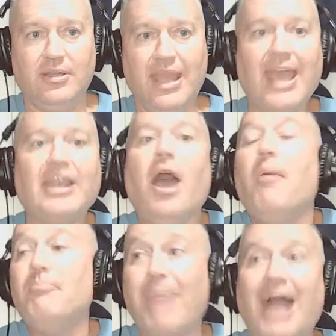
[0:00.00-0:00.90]
And
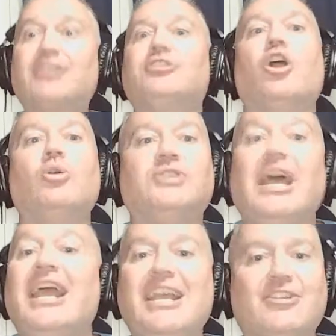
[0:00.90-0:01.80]
Mac Jones
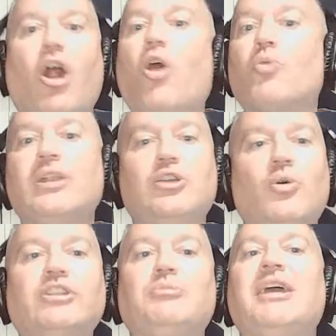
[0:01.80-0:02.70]
is already
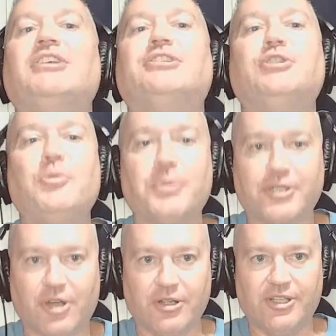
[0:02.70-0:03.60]
going to be a
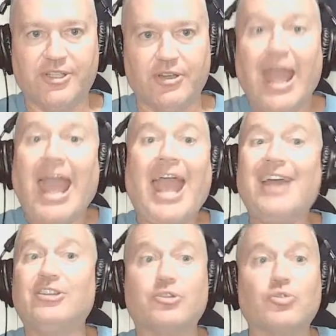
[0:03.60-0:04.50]
superstar this year.
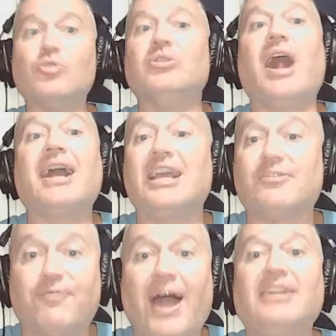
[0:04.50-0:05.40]
And Drew Lock has
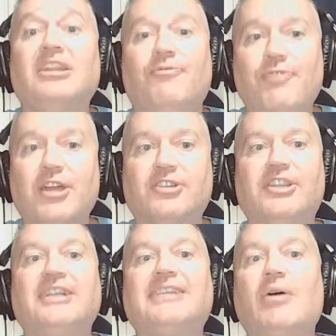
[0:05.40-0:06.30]
finally figured
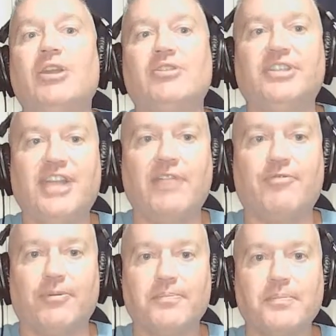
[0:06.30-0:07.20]
things out here in Denver.